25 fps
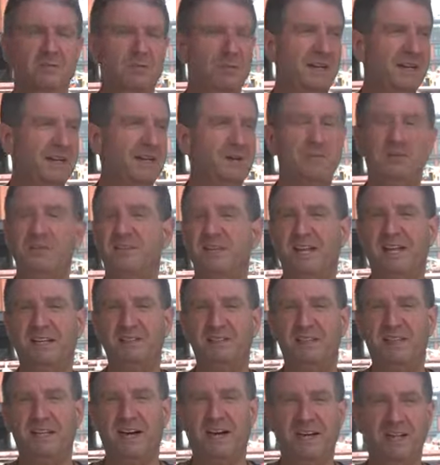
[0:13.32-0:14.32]
My name is
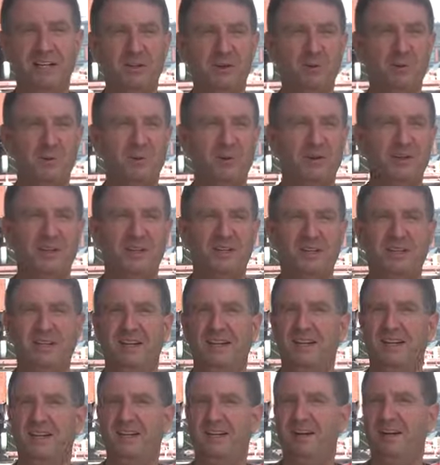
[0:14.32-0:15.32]
Andy Golub.
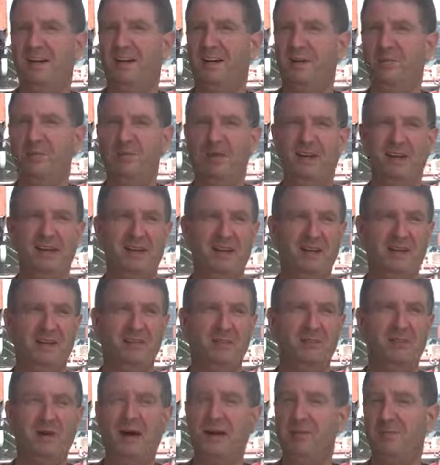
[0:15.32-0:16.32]
I'm
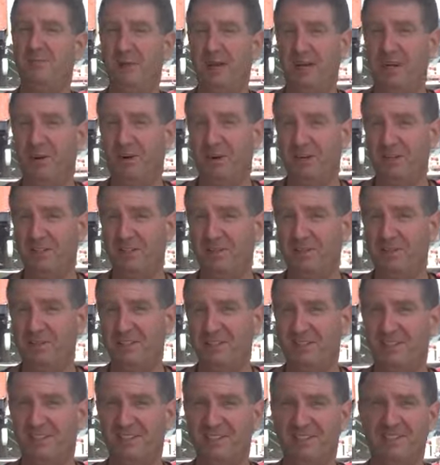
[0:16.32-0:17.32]
a body paint artist,
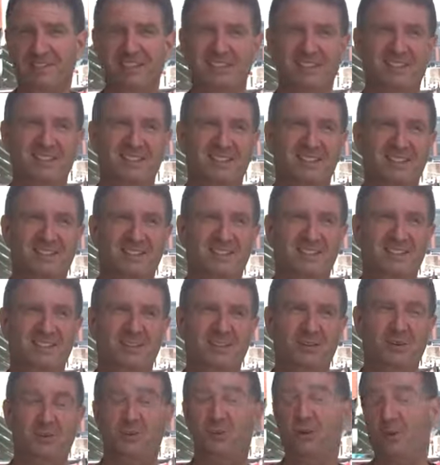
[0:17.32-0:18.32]
uh,
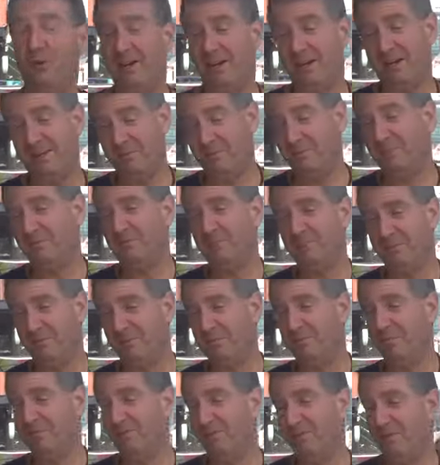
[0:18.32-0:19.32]
although I am
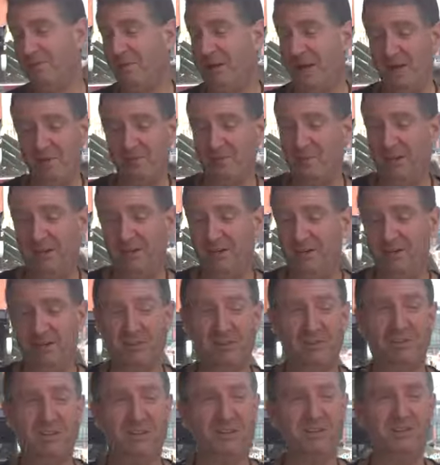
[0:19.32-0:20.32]
I paint
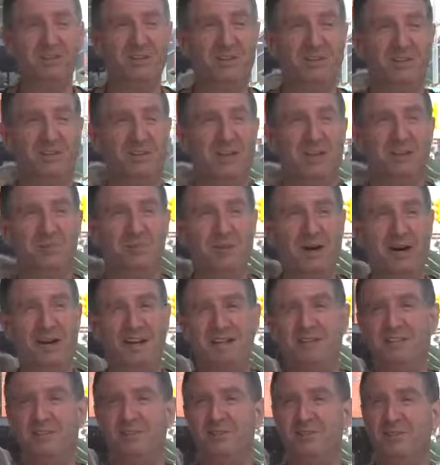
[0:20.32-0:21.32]
other things other than
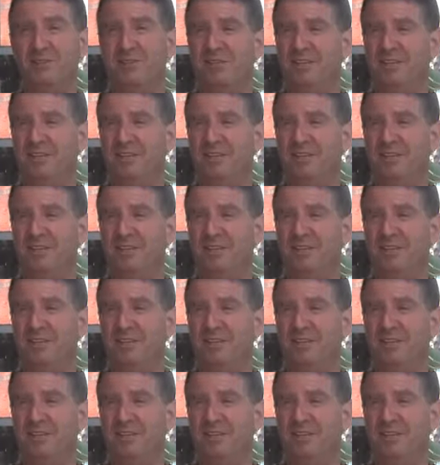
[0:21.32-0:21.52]
bodies.